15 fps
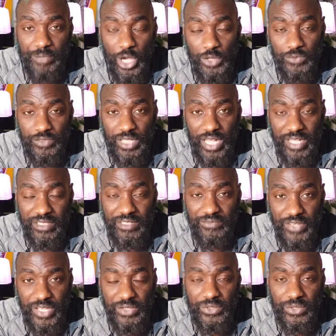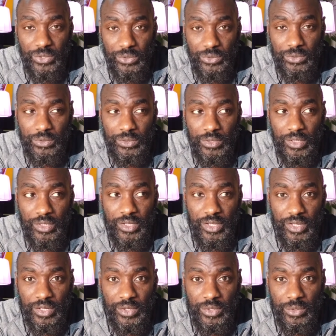overland vehicle
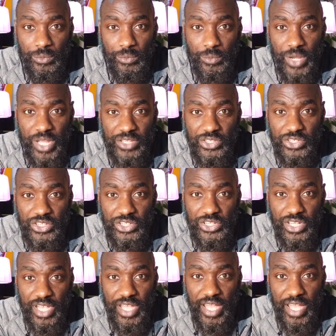which